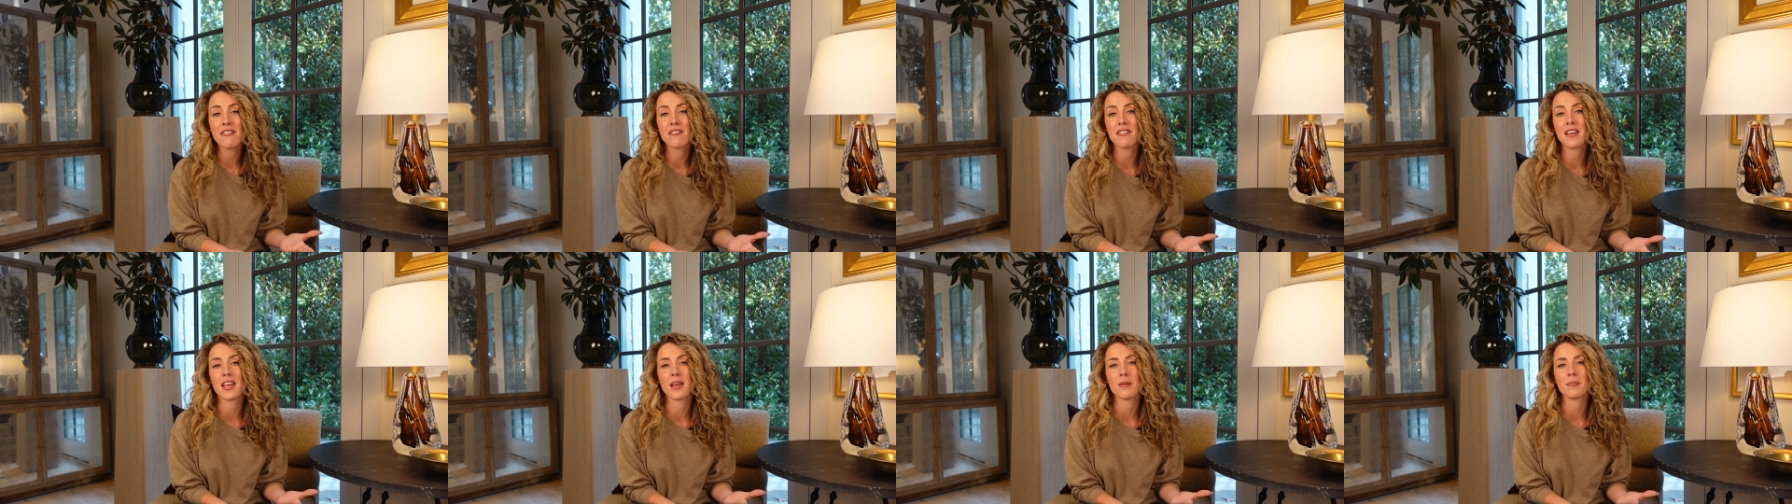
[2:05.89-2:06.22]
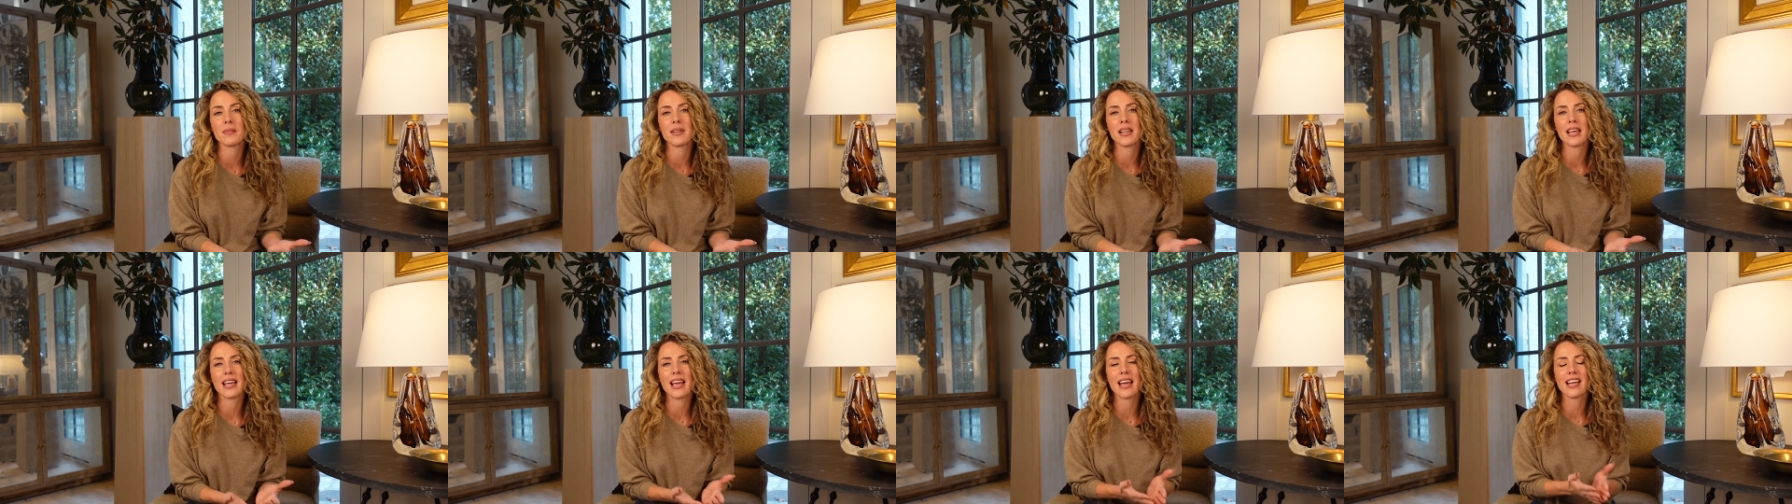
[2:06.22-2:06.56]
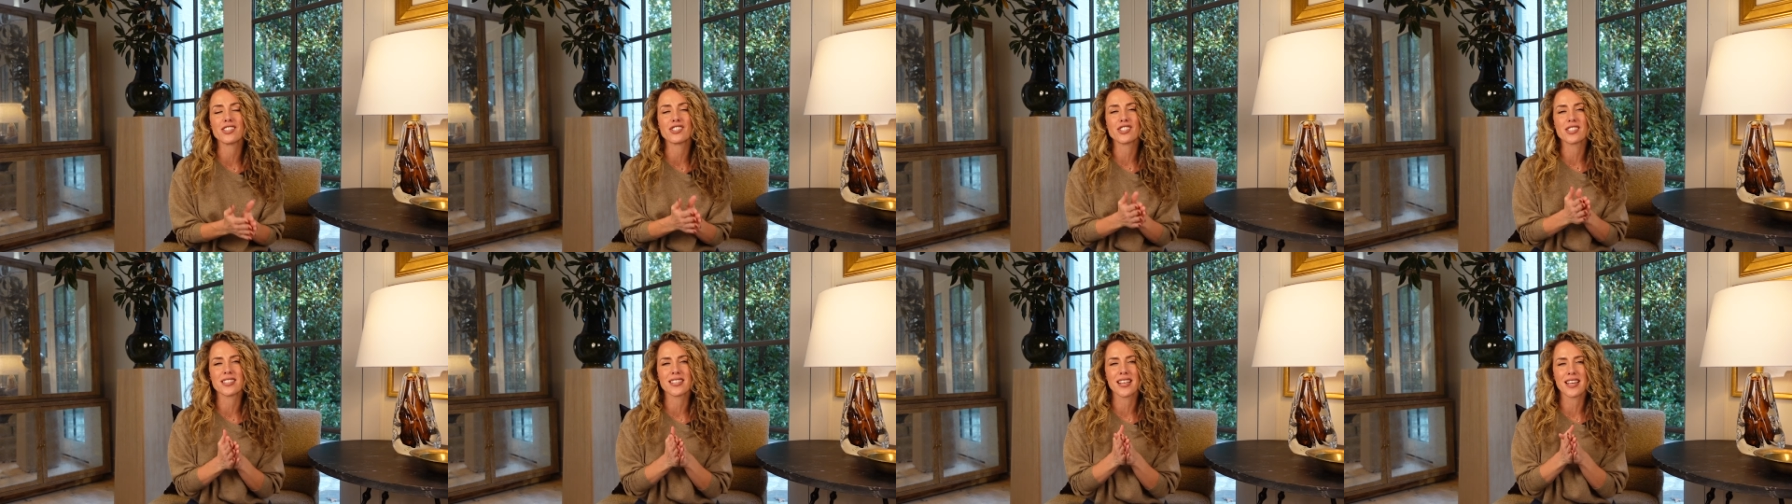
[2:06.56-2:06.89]
family,
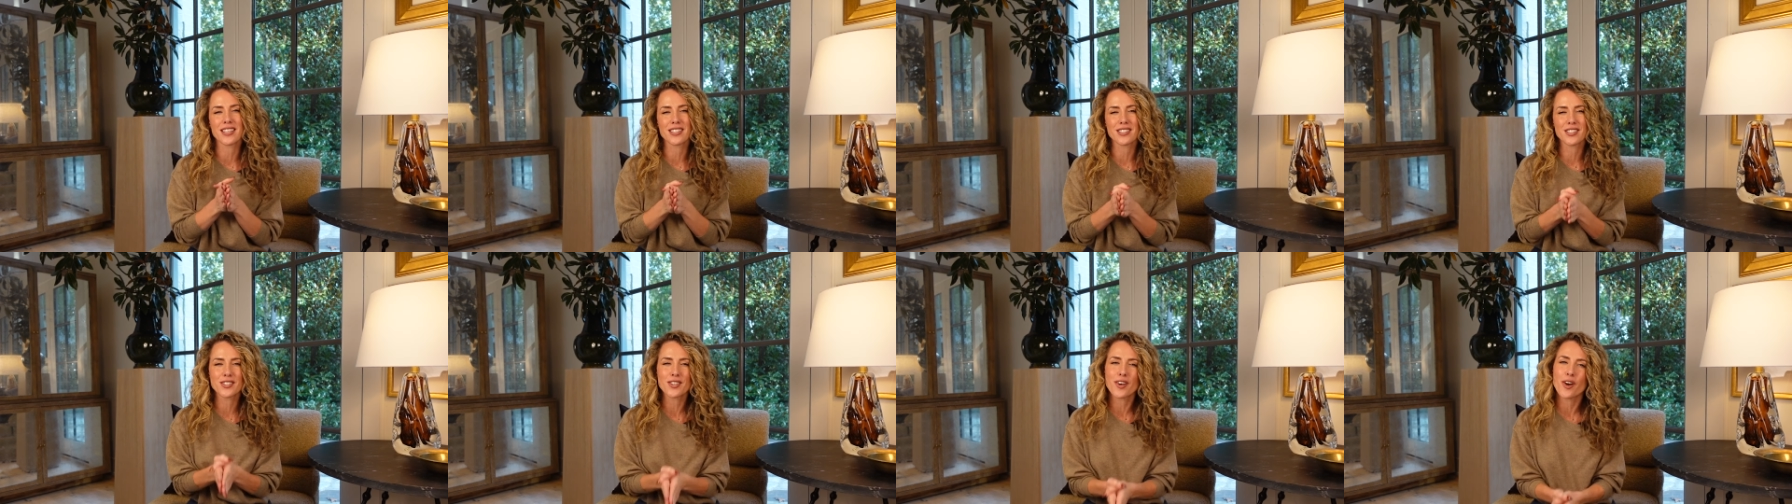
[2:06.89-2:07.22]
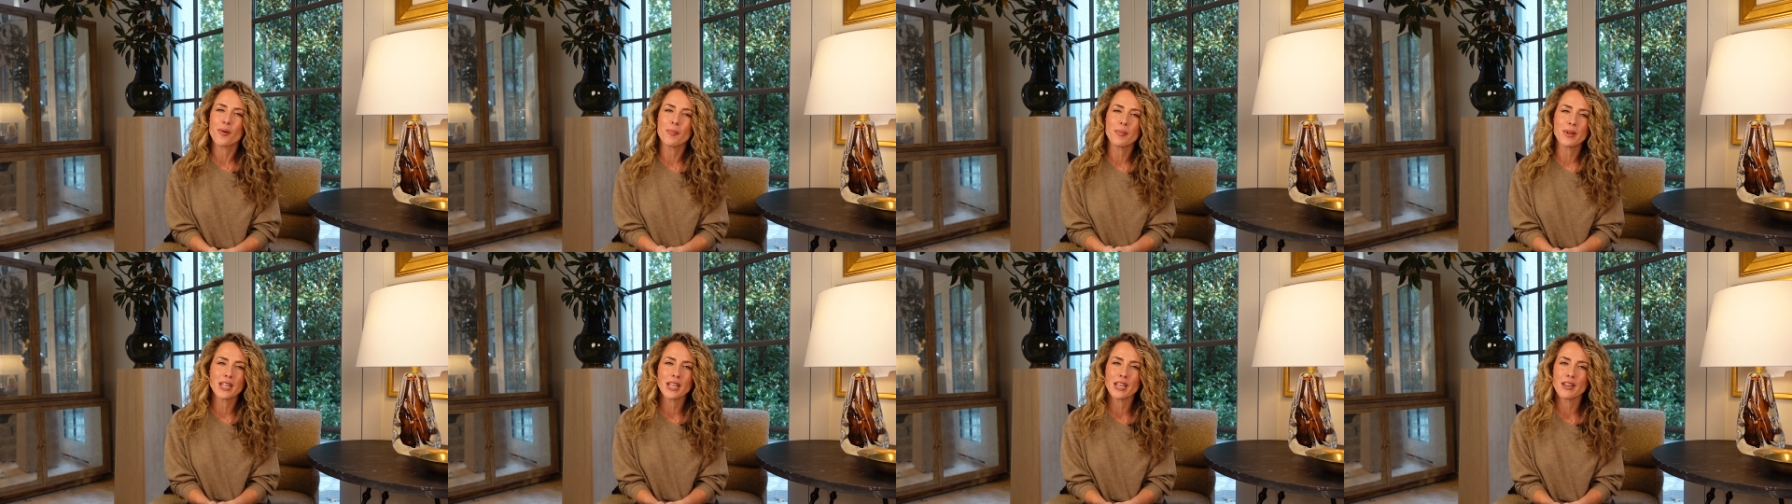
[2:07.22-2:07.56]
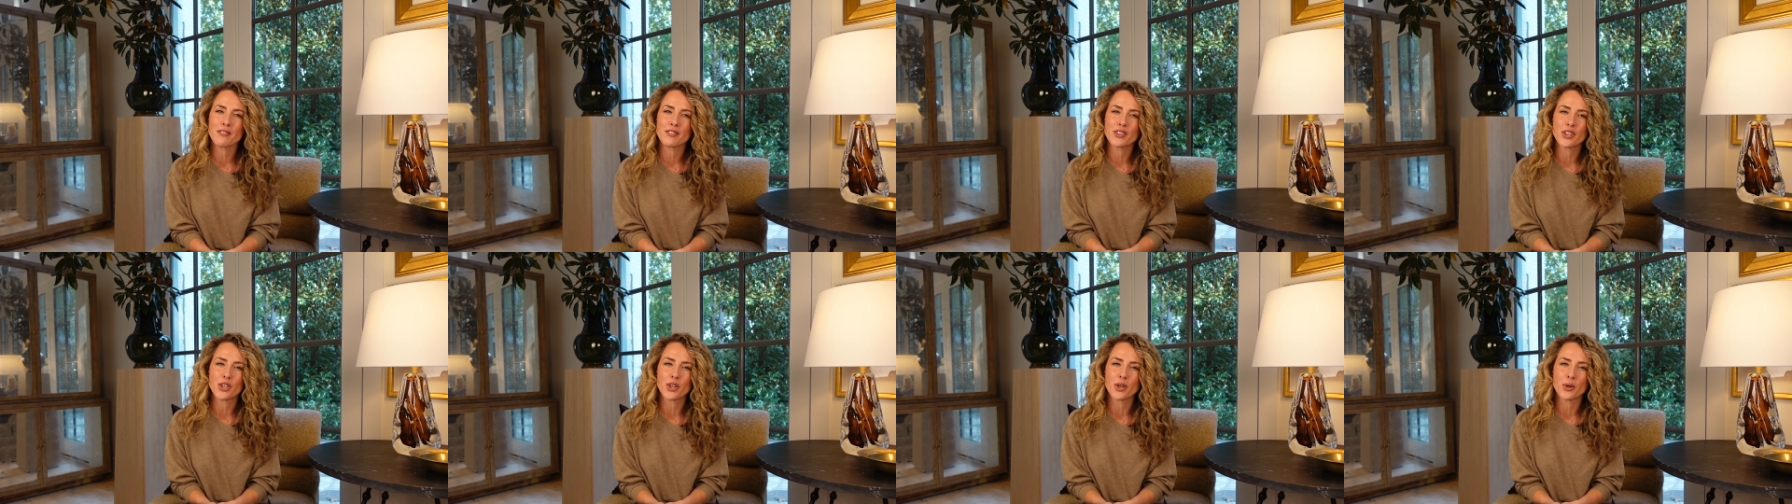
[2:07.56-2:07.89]
and just like so many
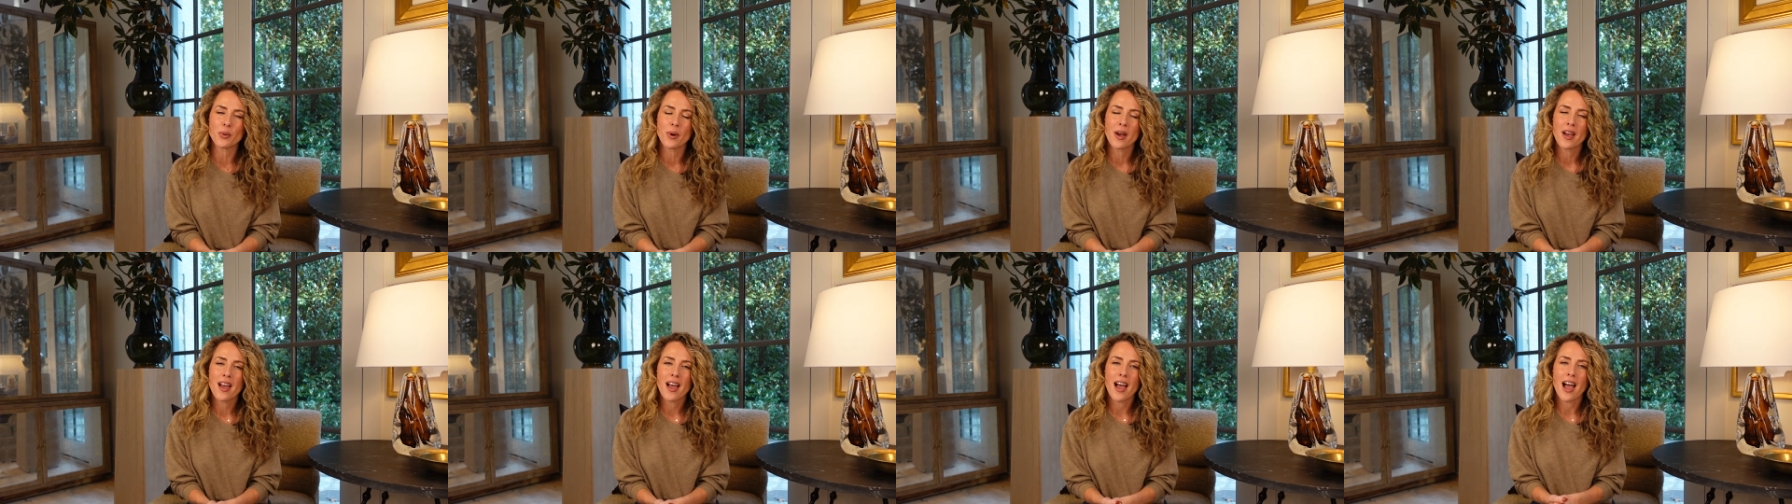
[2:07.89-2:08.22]
of you,